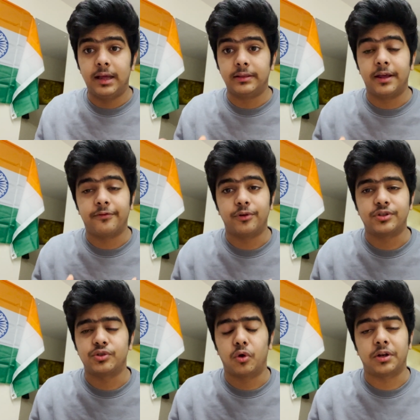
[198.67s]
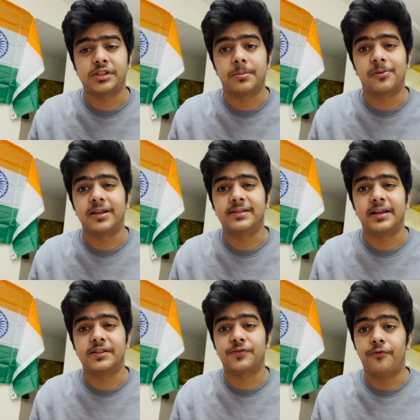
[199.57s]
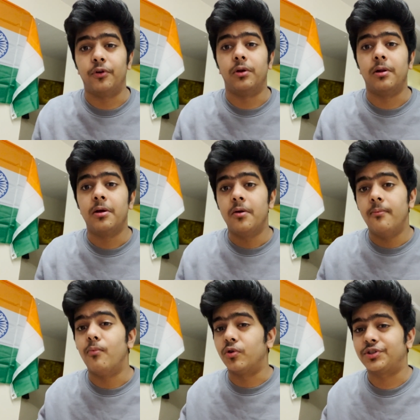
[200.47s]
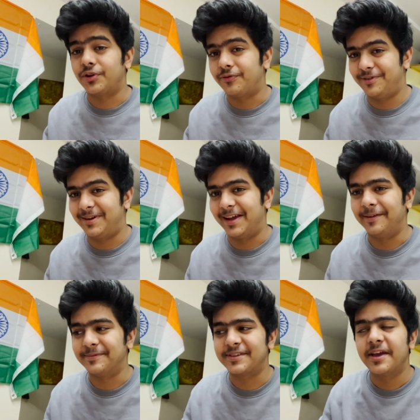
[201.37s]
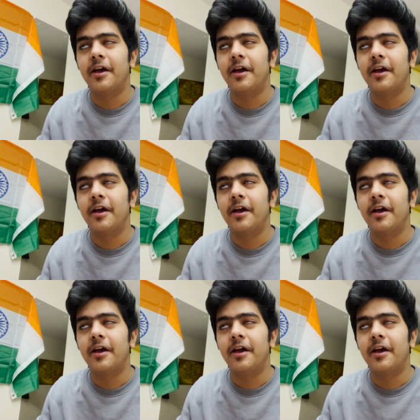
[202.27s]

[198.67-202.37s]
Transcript: and therefore it's not a surprise that it's full most of the times.